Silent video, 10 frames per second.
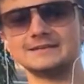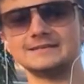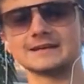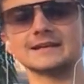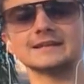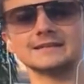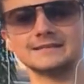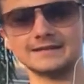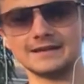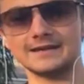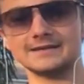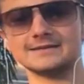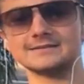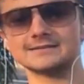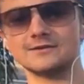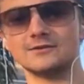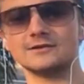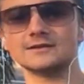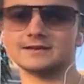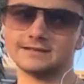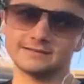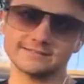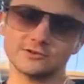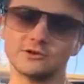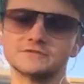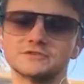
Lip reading: done a little song and a little soft